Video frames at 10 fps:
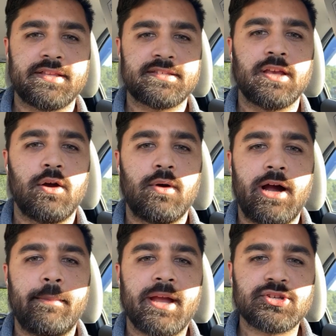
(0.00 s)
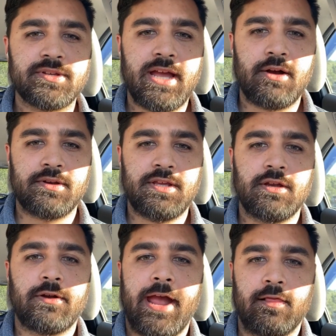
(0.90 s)
so I'm actually out here
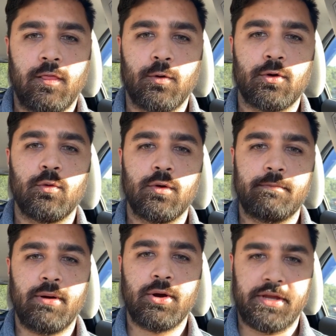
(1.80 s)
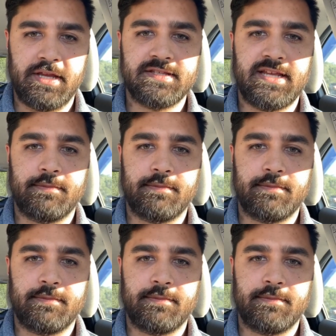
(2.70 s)
at Laurelwood Park in San